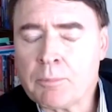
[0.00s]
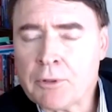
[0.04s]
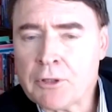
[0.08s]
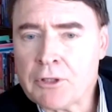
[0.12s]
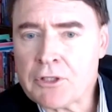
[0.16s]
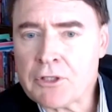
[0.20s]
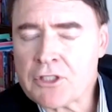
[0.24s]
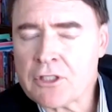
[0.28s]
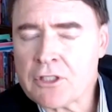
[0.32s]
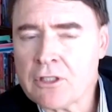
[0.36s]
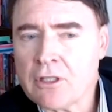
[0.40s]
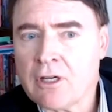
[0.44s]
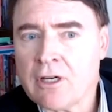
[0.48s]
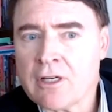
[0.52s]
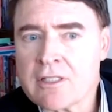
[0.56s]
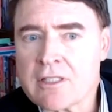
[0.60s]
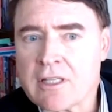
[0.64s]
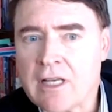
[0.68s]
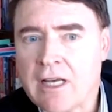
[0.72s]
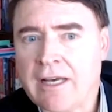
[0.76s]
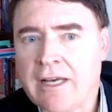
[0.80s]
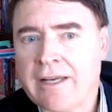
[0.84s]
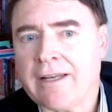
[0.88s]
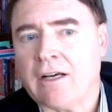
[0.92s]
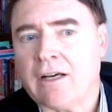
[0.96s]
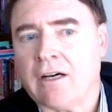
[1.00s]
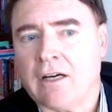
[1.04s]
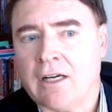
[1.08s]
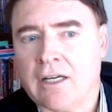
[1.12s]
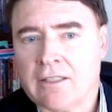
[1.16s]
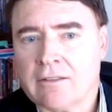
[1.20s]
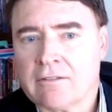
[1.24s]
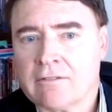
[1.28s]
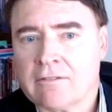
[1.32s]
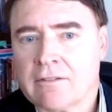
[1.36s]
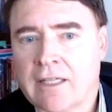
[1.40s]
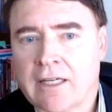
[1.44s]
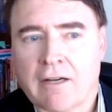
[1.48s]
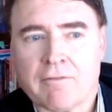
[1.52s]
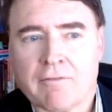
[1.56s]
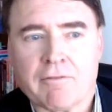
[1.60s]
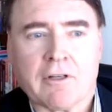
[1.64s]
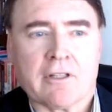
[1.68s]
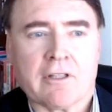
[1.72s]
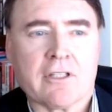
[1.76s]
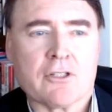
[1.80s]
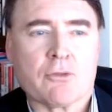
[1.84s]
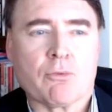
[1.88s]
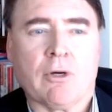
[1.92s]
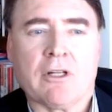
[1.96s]
personalized AI, and I've
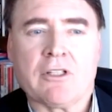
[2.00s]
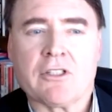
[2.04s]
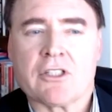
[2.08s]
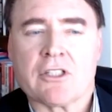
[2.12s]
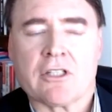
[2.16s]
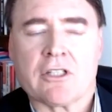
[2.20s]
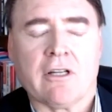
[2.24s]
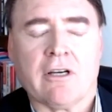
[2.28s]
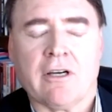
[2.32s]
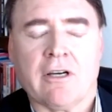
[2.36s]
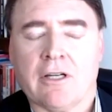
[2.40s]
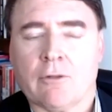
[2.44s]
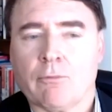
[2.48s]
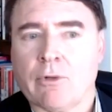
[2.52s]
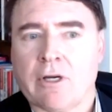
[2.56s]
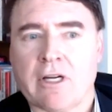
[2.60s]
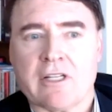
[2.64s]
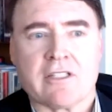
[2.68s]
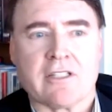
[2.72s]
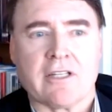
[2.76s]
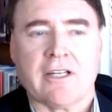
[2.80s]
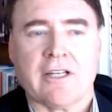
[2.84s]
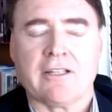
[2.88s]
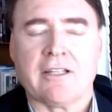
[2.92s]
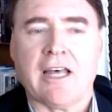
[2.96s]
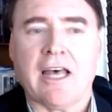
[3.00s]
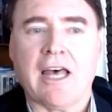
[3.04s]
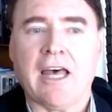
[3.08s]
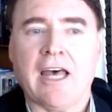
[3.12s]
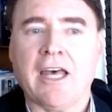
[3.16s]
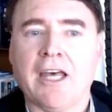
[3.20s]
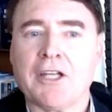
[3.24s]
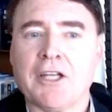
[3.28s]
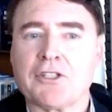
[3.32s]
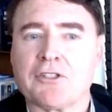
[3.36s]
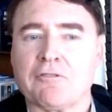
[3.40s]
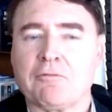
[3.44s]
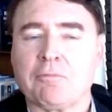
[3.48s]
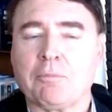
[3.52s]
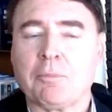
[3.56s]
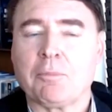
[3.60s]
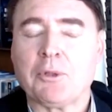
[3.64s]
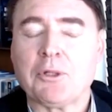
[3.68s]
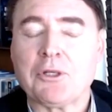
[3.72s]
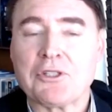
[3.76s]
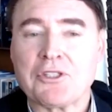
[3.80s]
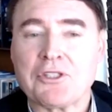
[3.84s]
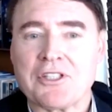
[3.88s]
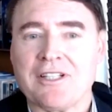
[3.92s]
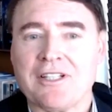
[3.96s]
got this one slide where I say the age of
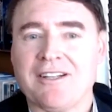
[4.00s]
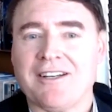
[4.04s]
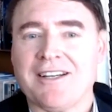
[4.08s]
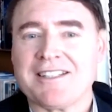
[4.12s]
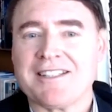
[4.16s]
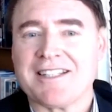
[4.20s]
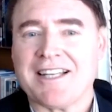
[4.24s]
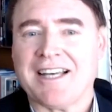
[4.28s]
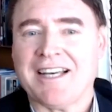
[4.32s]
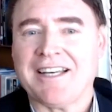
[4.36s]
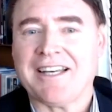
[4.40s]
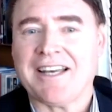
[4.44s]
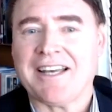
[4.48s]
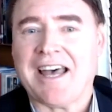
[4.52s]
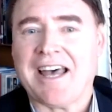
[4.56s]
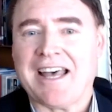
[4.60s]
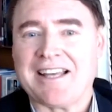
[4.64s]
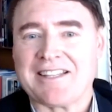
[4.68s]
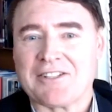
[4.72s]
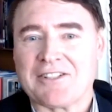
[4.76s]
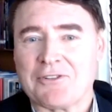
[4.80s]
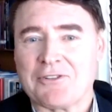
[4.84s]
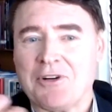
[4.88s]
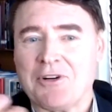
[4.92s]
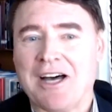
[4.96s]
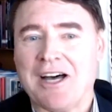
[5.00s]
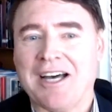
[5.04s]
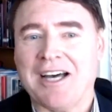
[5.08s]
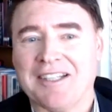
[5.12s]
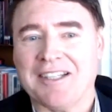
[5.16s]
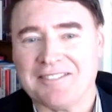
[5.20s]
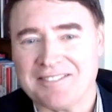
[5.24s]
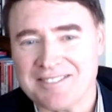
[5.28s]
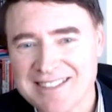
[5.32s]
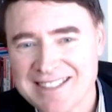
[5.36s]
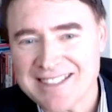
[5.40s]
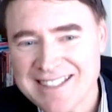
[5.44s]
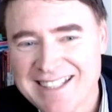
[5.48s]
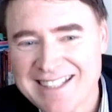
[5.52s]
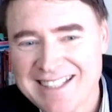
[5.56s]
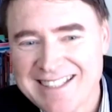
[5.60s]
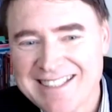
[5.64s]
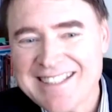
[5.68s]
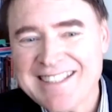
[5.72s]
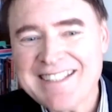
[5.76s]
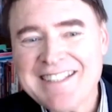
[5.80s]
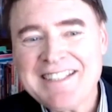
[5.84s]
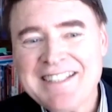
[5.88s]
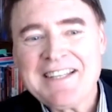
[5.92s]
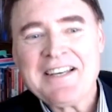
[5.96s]
personalized AI has arrived.
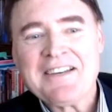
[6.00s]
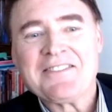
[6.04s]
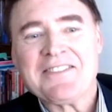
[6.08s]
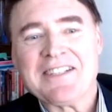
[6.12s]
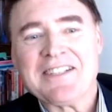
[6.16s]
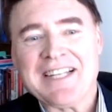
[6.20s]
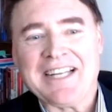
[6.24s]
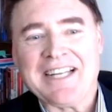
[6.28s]
But